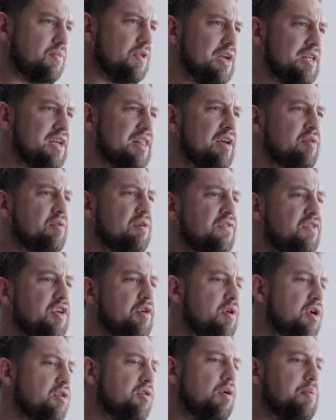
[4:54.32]
And then there were a
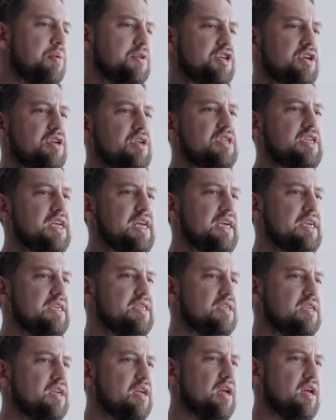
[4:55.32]
few other
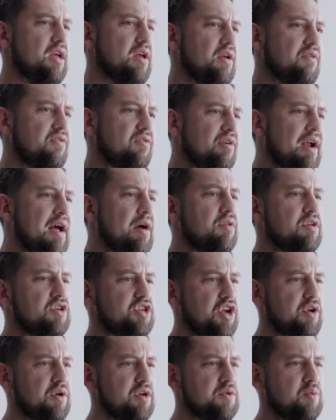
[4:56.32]
opportunities throughout the
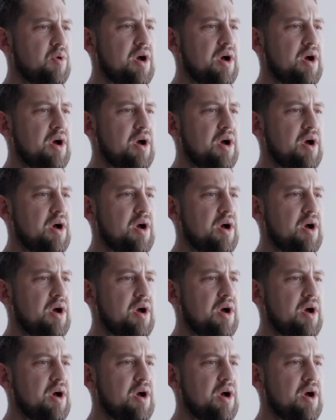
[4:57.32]
shoot as